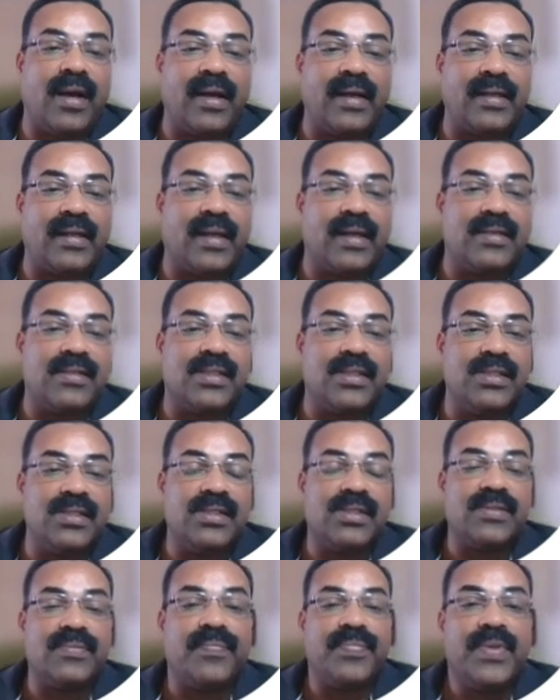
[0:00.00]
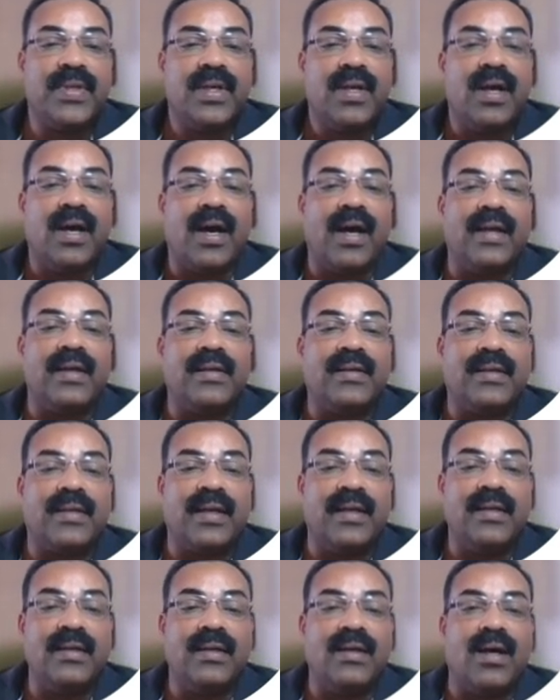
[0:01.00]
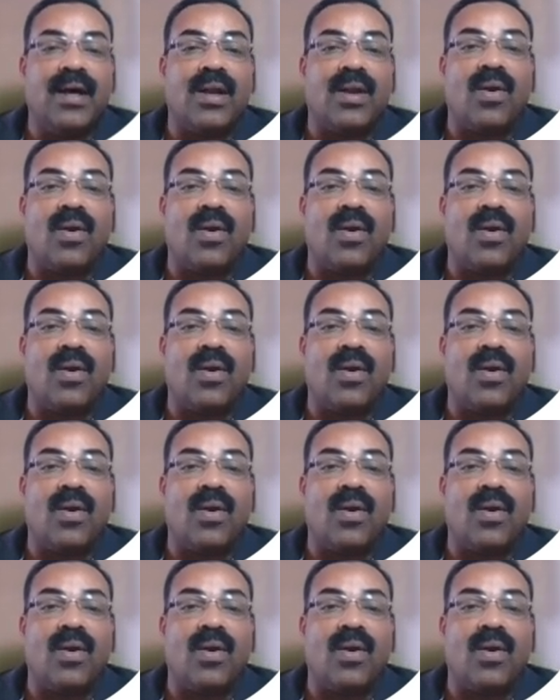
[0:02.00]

answers and 10 wrong